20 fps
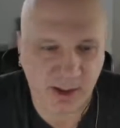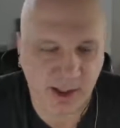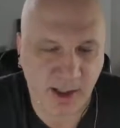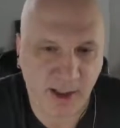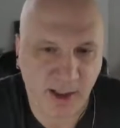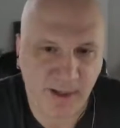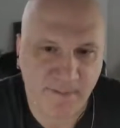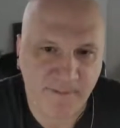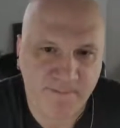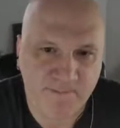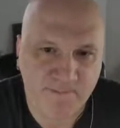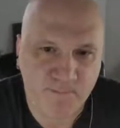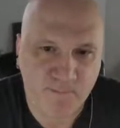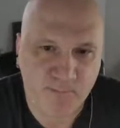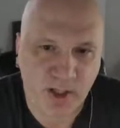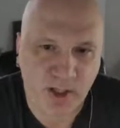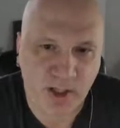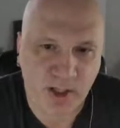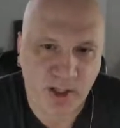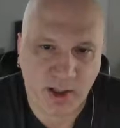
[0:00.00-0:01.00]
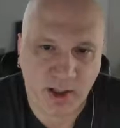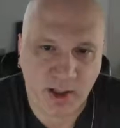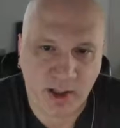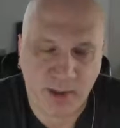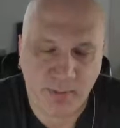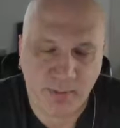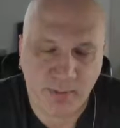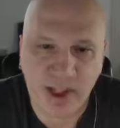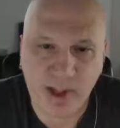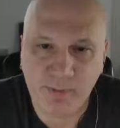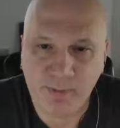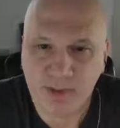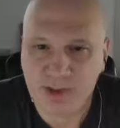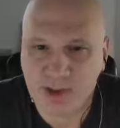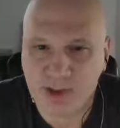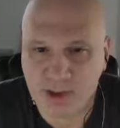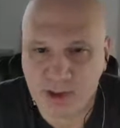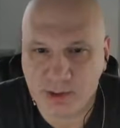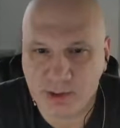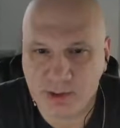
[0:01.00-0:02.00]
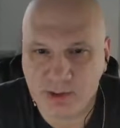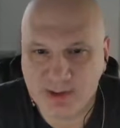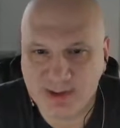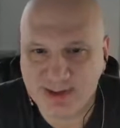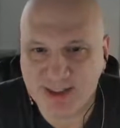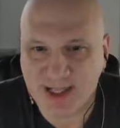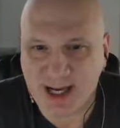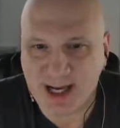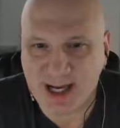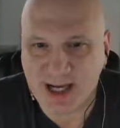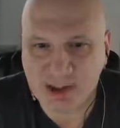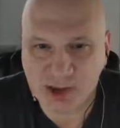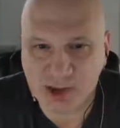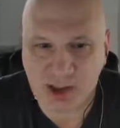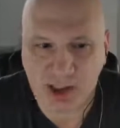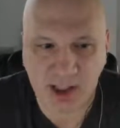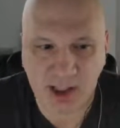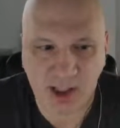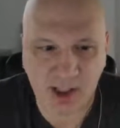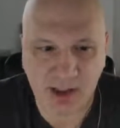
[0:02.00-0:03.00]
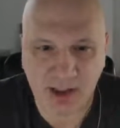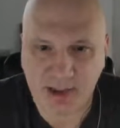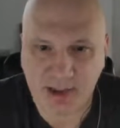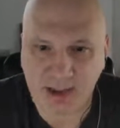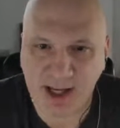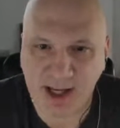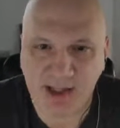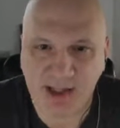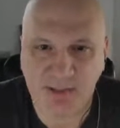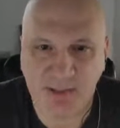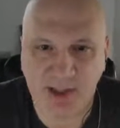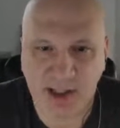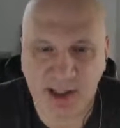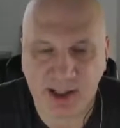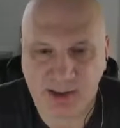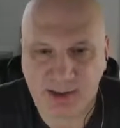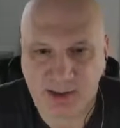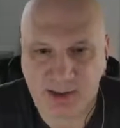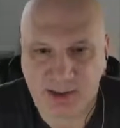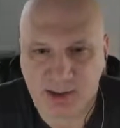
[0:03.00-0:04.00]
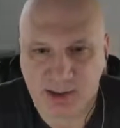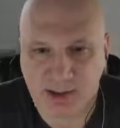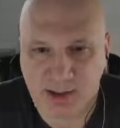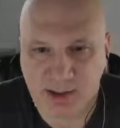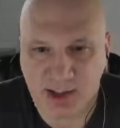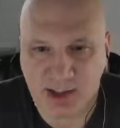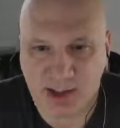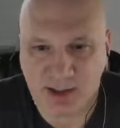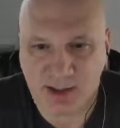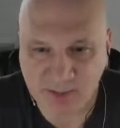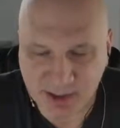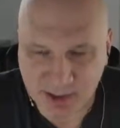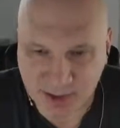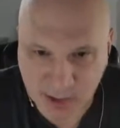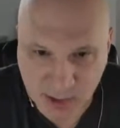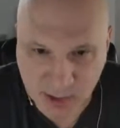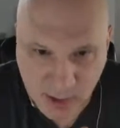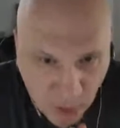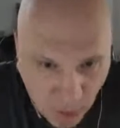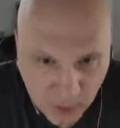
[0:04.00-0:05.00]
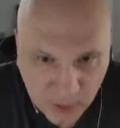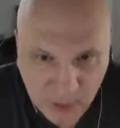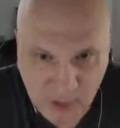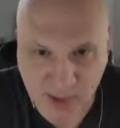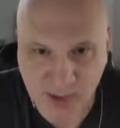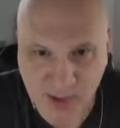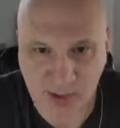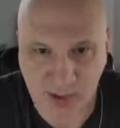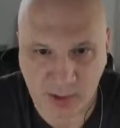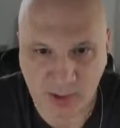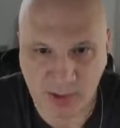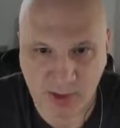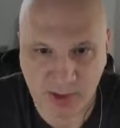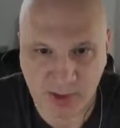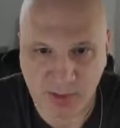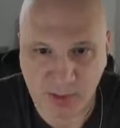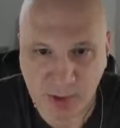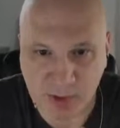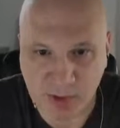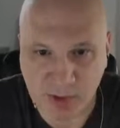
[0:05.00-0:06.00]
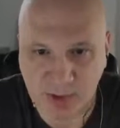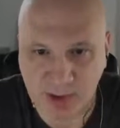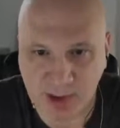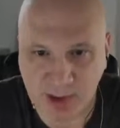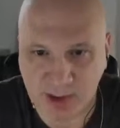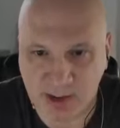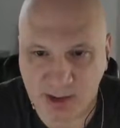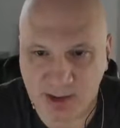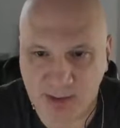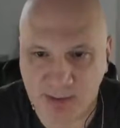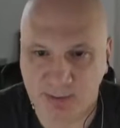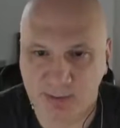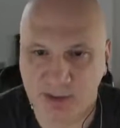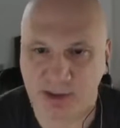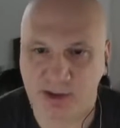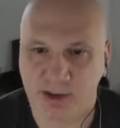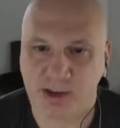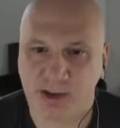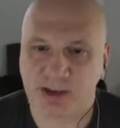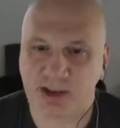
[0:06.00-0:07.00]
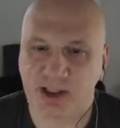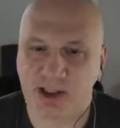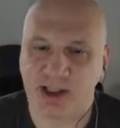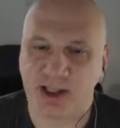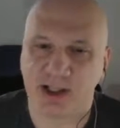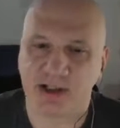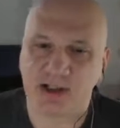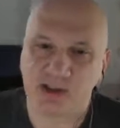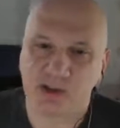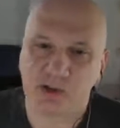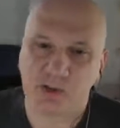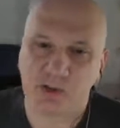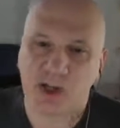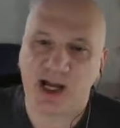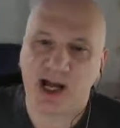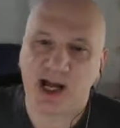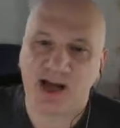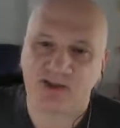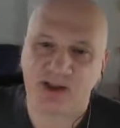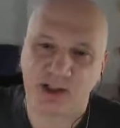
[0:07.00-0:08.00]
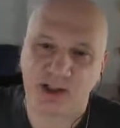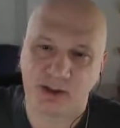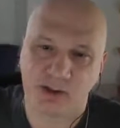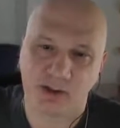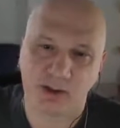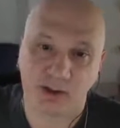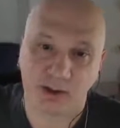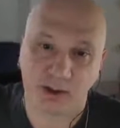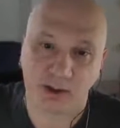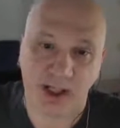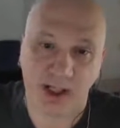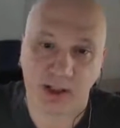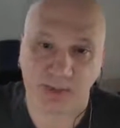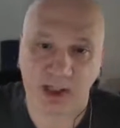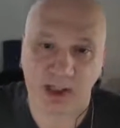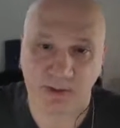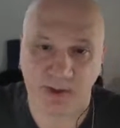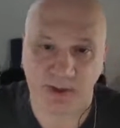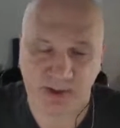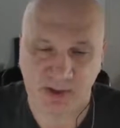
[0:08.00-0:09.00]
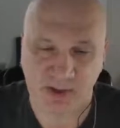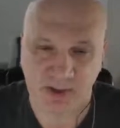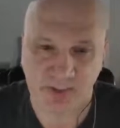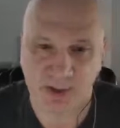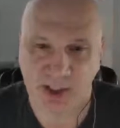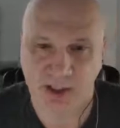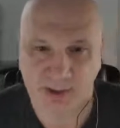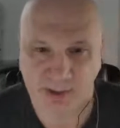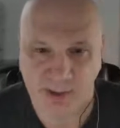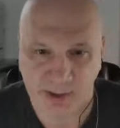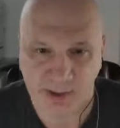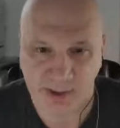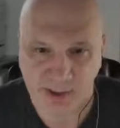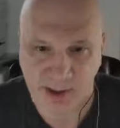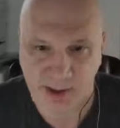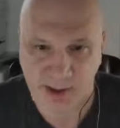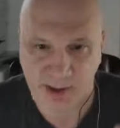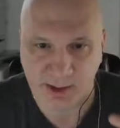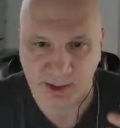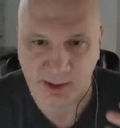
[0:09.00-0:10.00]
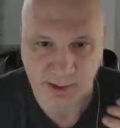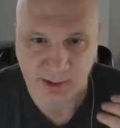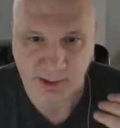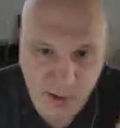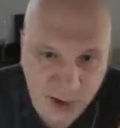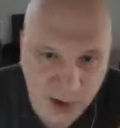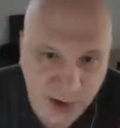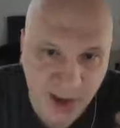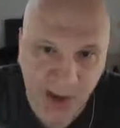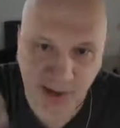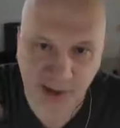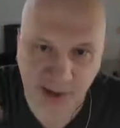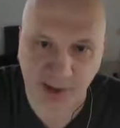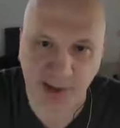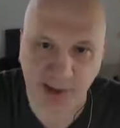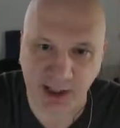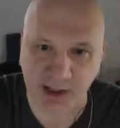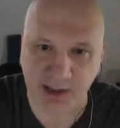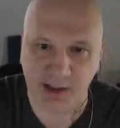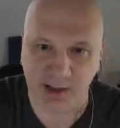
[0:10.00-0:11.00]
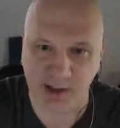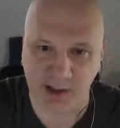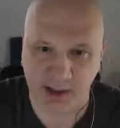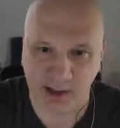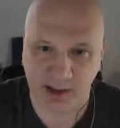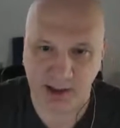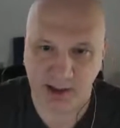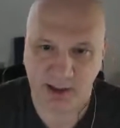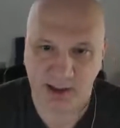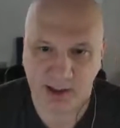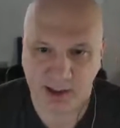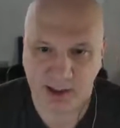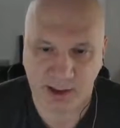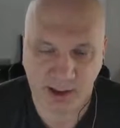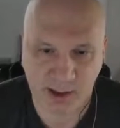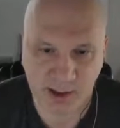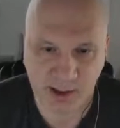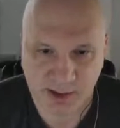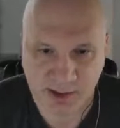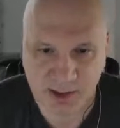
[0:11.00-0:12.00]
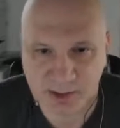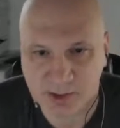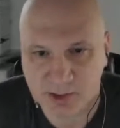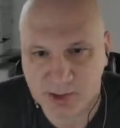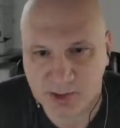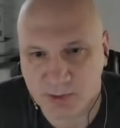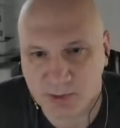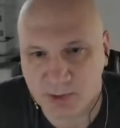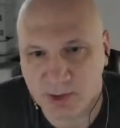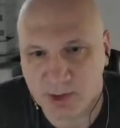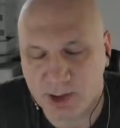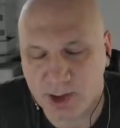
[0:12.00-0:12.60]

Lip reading: Like, people that use Dashlane and LastPass have been totally sold this most ridiculous bill of goods. And this is why having a local cloud, by the way, is superior than sharing your data in a central store.